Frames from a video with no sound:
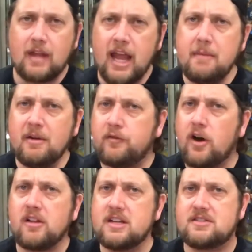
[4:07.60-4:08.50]
And
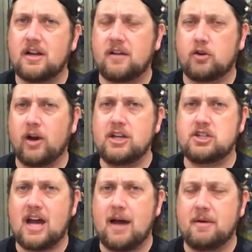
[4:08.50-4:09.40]
McFarlane has done a great
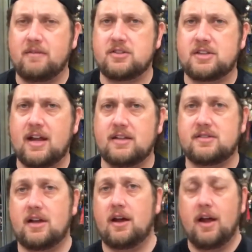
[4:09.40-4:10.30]
job ever since.